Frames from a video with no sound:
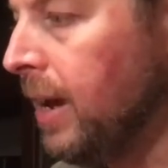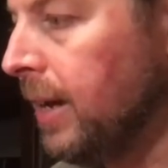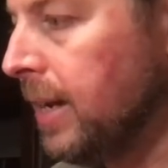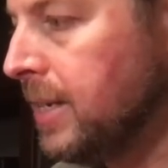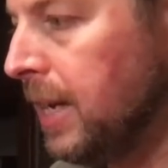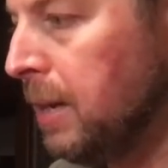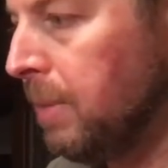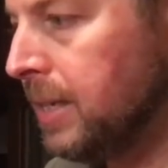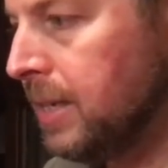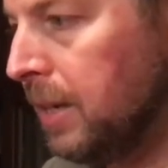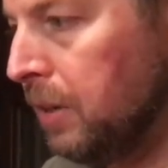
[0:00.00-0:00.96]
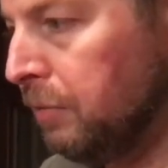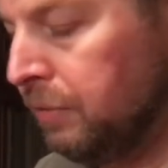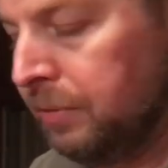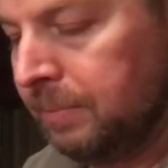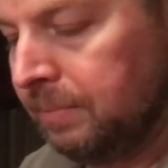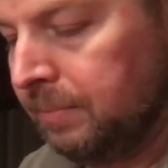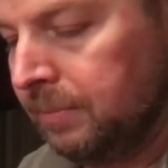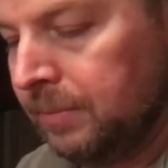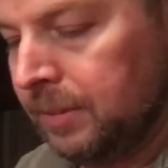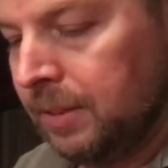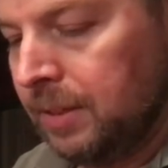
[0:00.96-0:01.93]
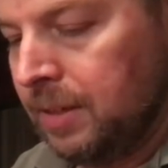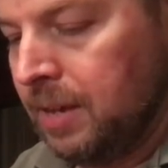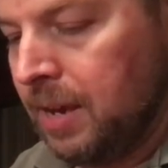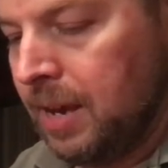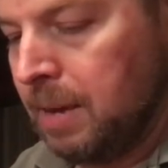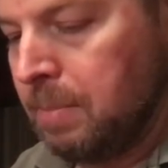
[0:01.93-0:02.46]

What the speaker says: and I say to myself, yeah,